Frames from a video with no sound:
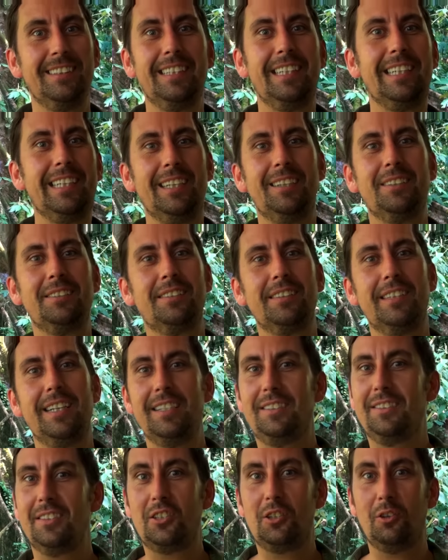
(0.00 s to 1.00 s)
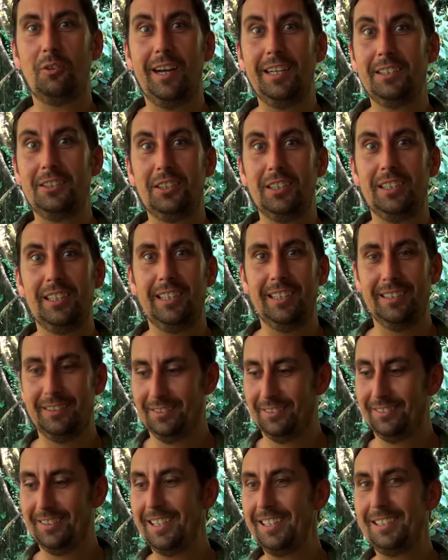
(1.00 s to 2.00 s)
He goes, It's a tarantula.
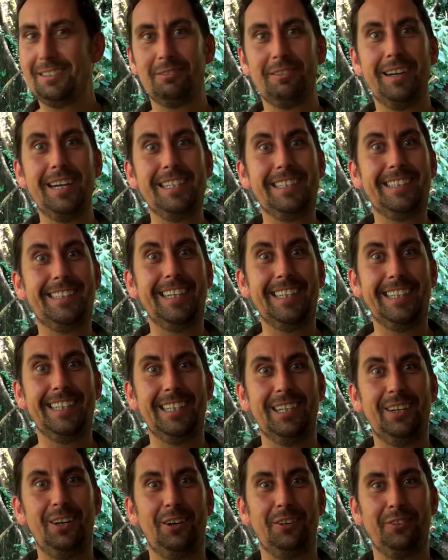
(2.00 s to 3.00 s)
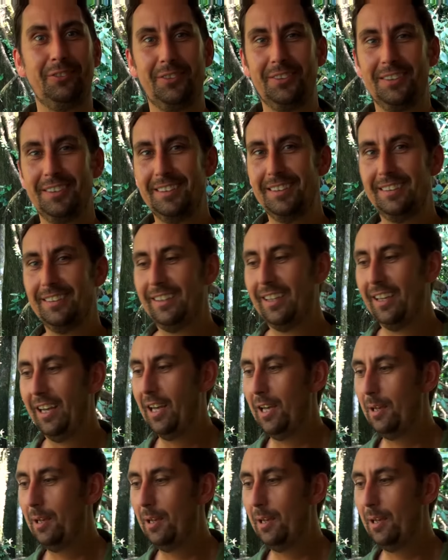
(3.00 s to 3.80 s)
It's like, Great, get it off.